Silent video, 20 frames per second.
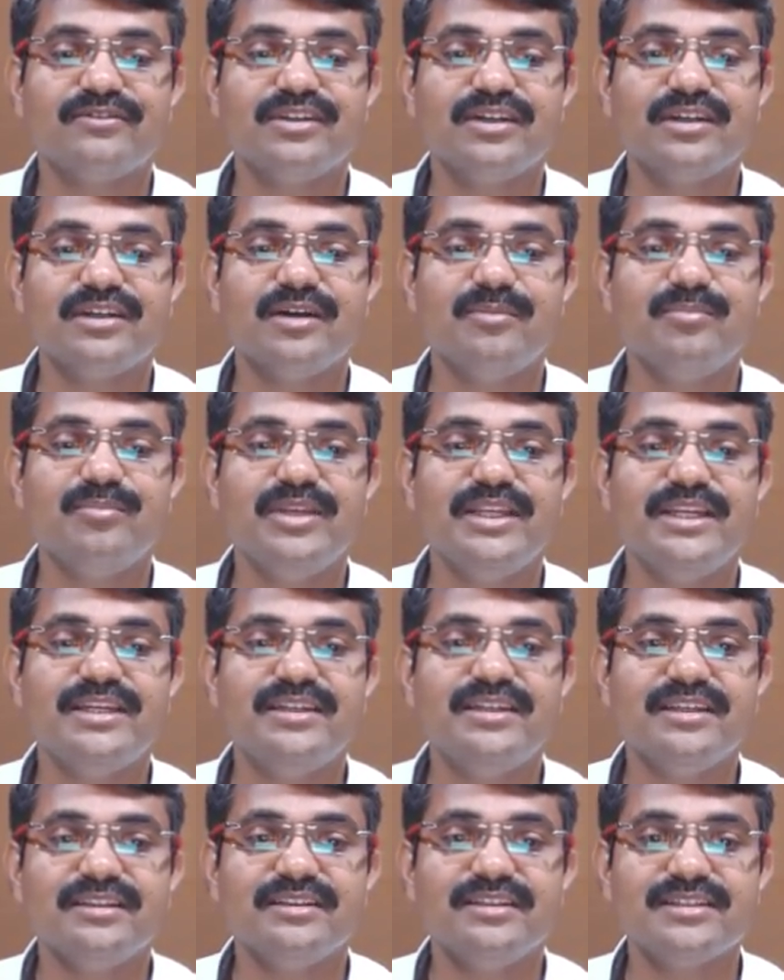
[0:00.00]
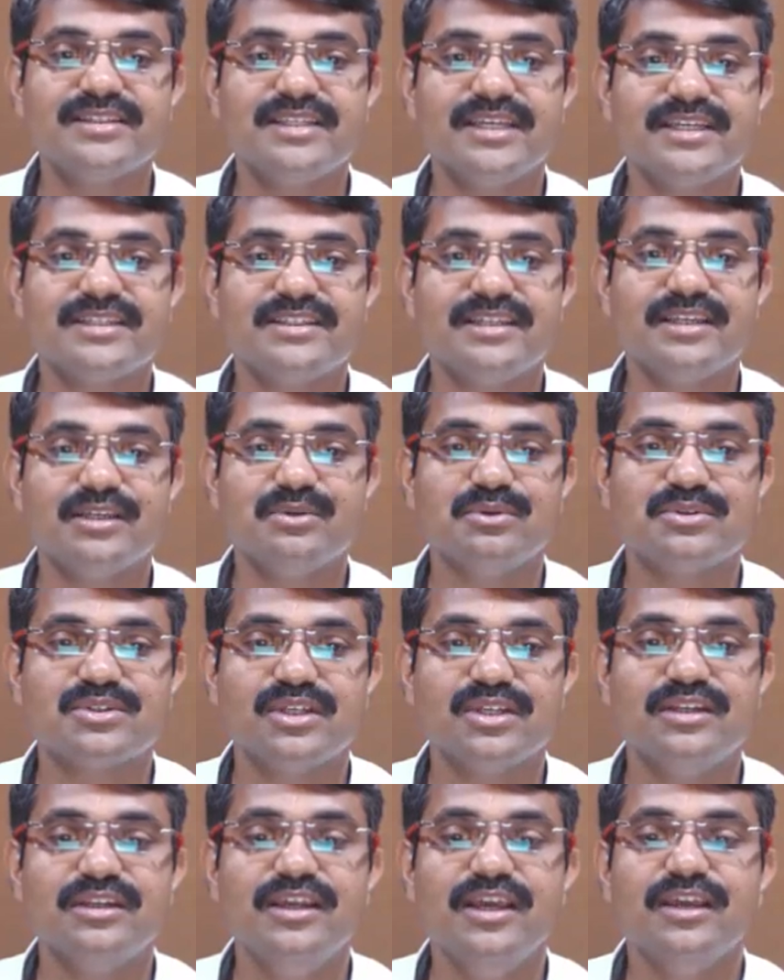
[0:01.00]
after completing this
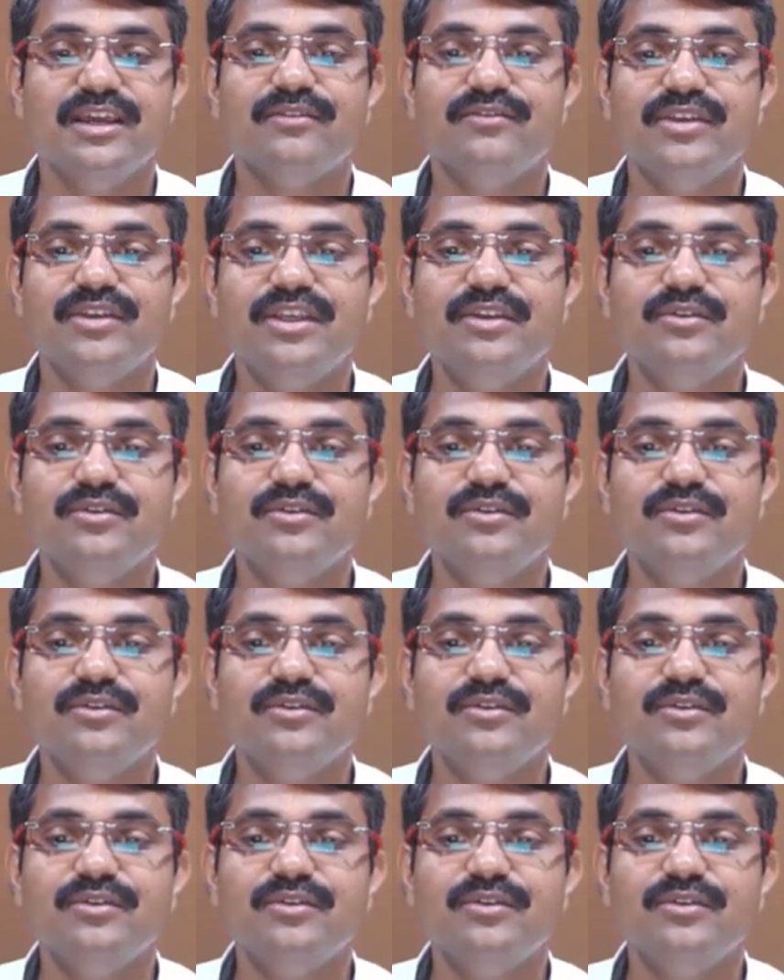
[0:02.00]
execution,